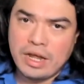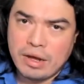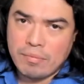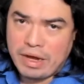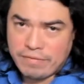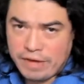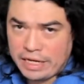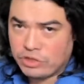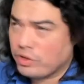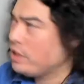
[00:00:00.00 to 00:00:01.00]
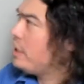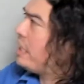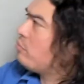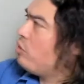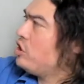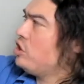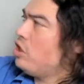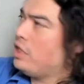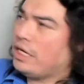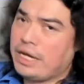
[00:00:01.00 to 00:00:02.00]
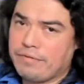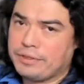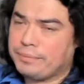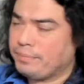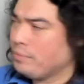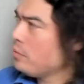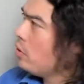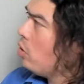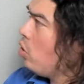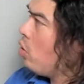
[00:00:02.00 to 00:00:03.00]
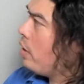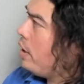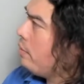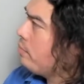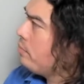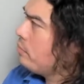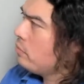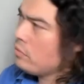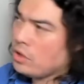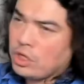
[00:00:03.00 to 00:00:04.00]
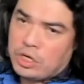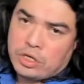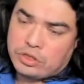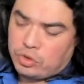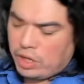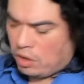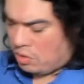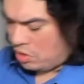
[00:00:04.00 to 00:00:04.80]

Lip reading: by factoring the expression on the left, okay? So now